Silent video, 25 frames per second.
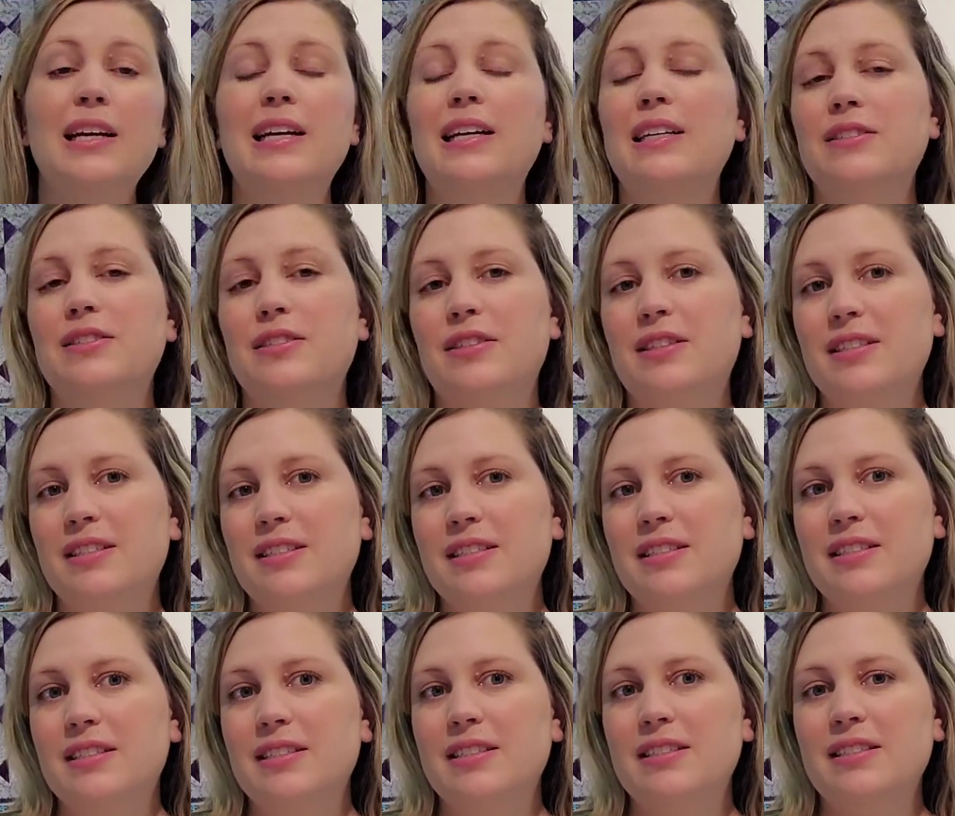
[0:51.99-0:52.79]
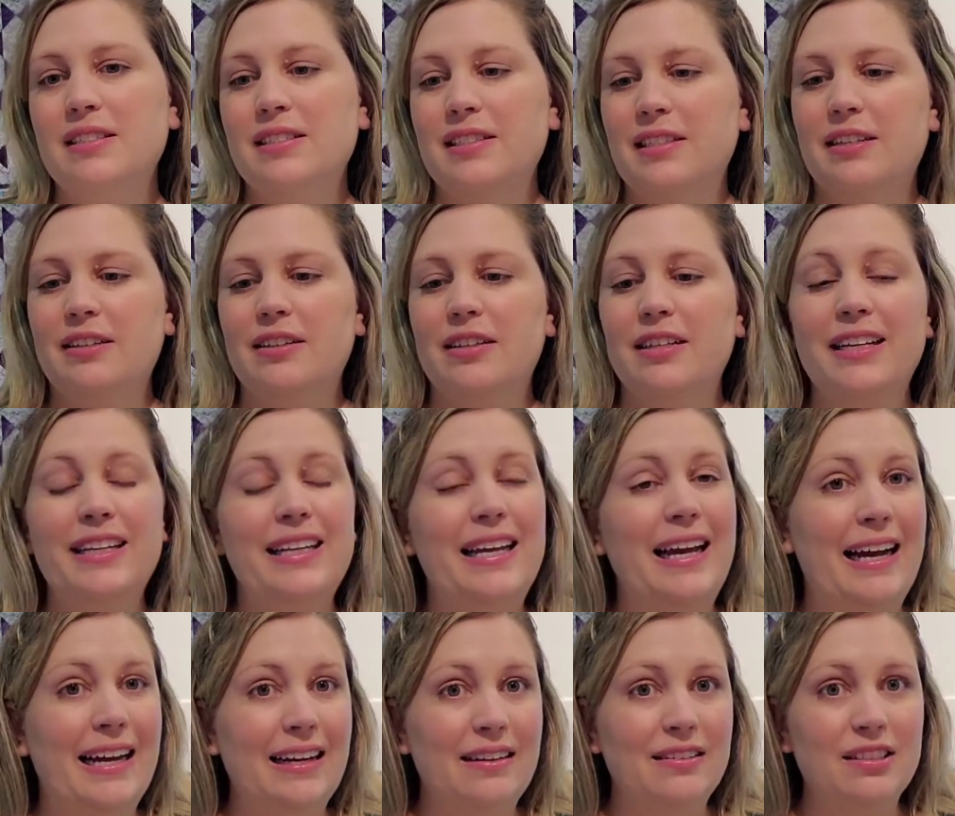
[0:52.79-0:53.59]
So this is considered an
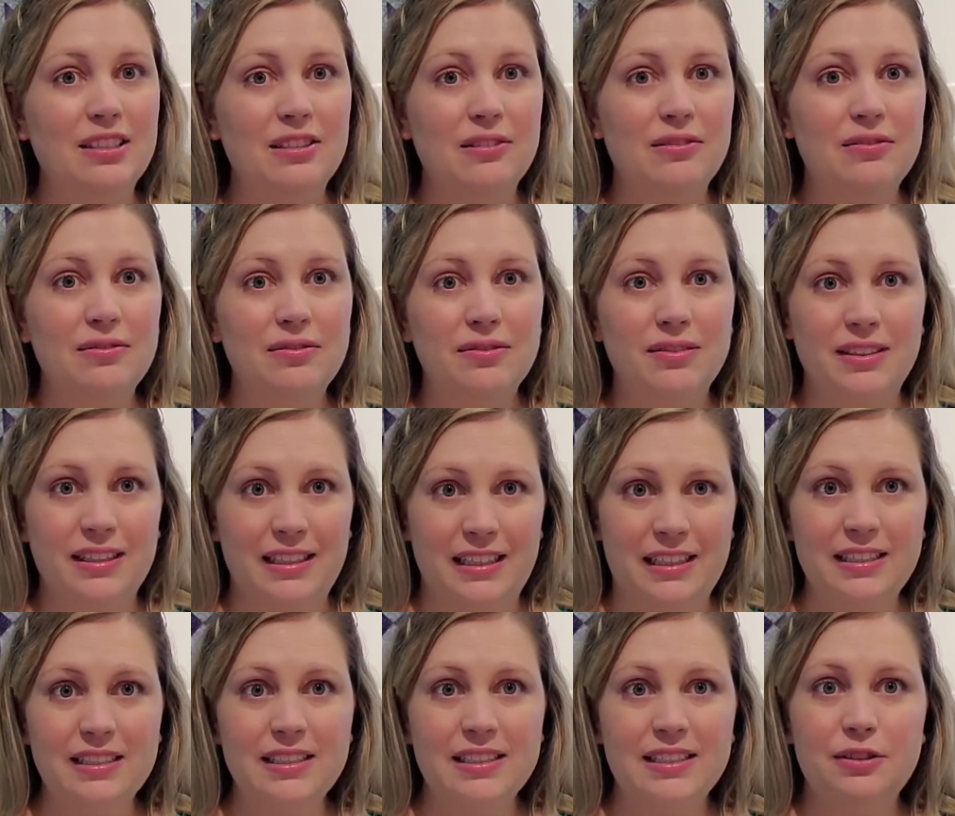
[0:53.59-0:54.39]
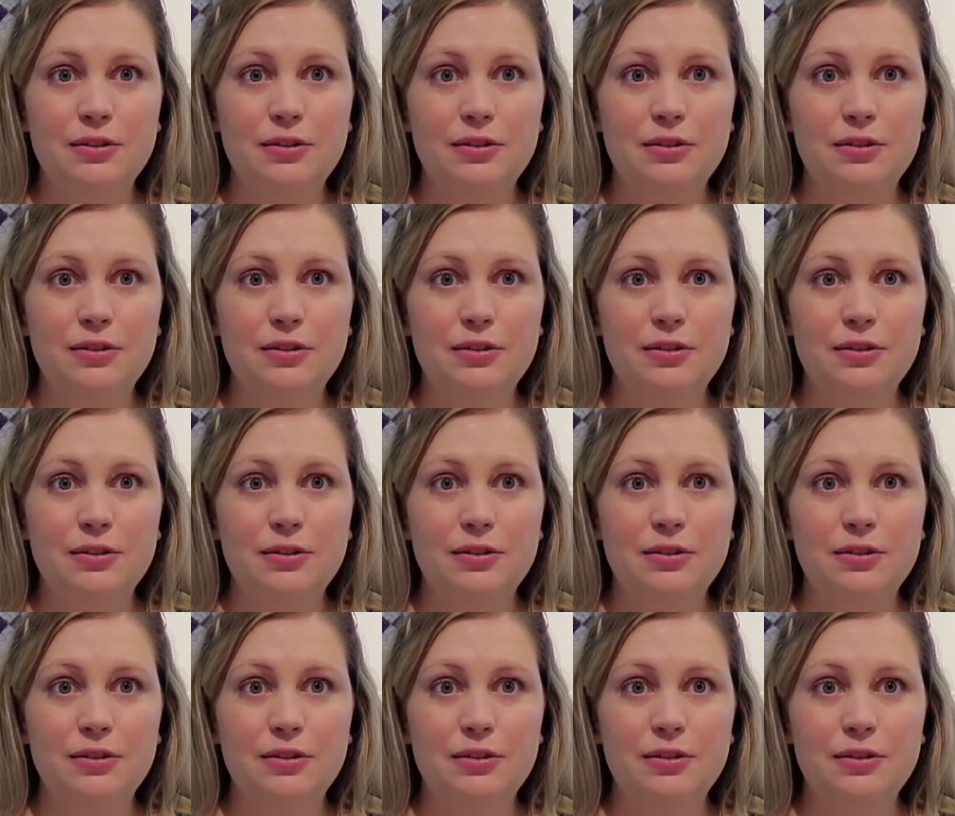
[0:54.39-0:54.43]
active fleece.